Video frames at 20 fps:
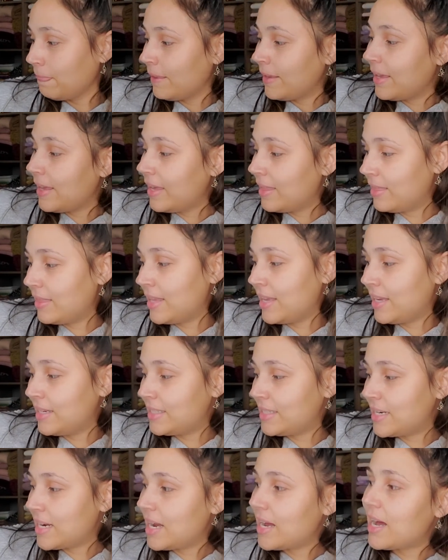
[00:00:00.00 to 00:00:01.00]
And then
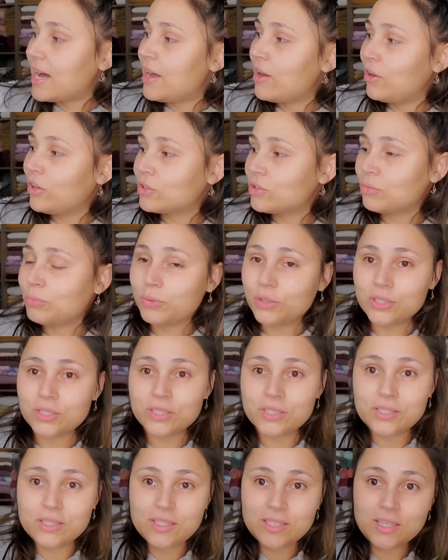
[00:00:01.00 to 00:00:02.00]
I also
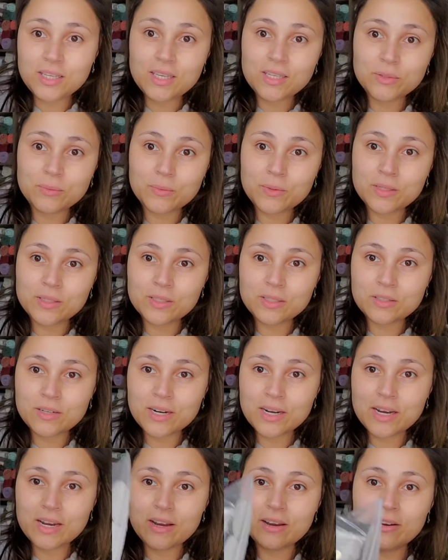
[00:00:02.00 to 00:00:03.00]
purchased these ones right
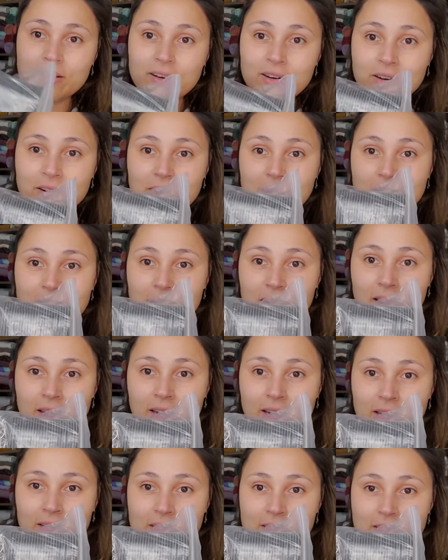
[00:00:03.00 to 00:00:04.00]
here,
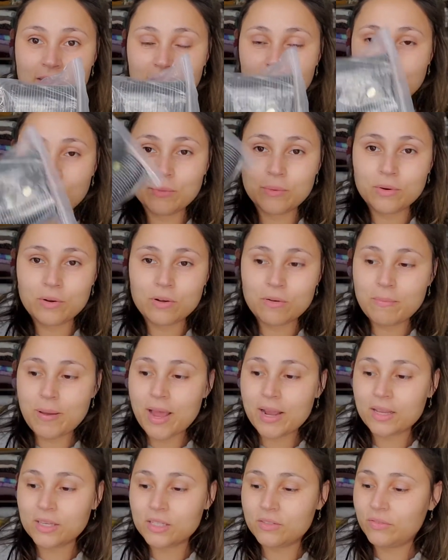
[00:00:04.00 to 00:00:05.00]
and they were all
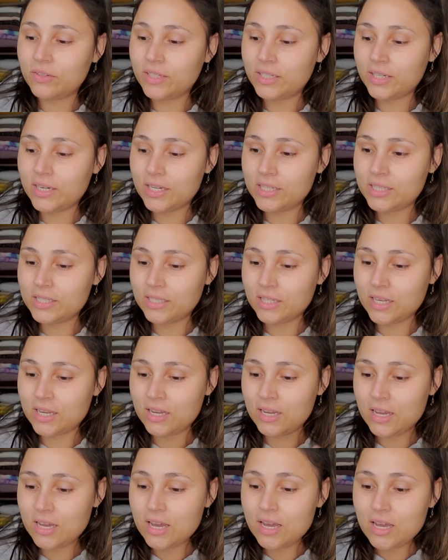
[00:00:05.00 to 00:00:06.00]
packaged very nicely.
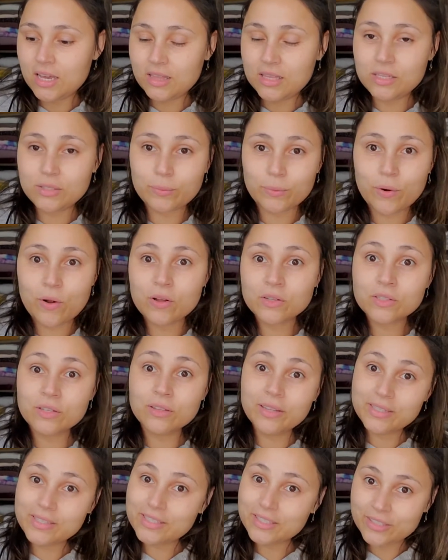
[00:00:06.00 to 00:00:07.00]
These were also
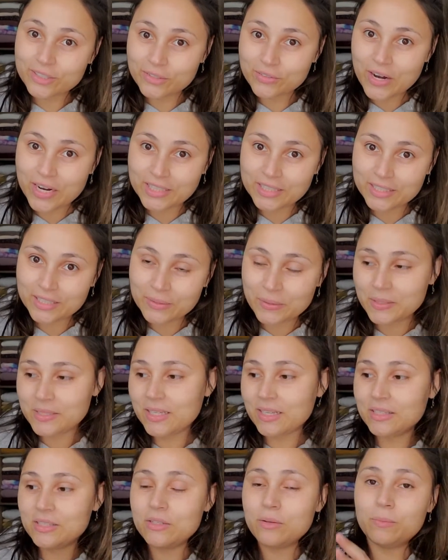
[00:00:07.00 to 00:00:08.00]
listed correctly, where it
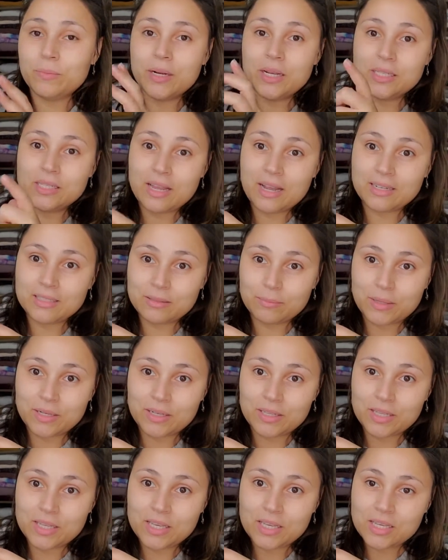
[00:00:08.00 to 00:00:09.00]
tells you it brings X amount of
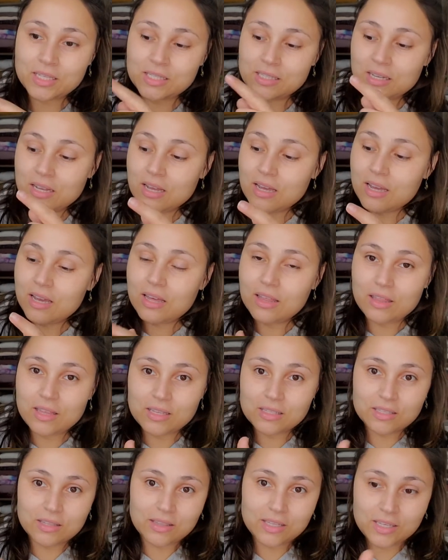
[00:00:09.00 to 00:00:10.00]
these, and
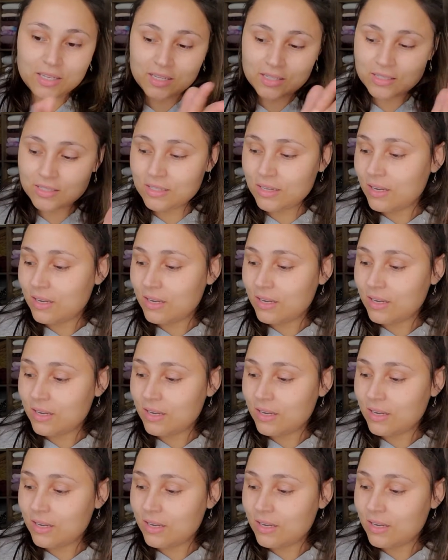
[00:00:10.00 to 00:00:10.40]
these.